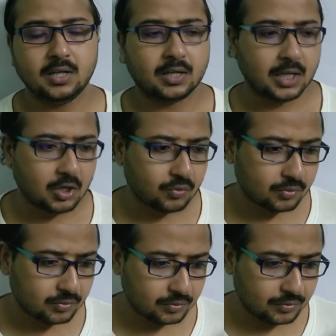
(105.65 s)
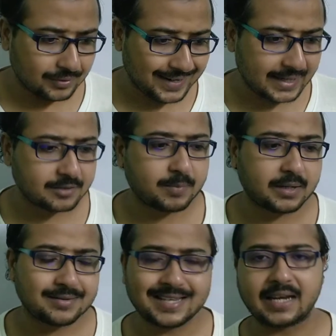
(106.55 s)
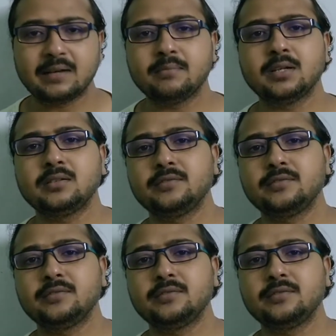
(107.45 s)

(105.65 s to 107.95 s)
Now next month, second month,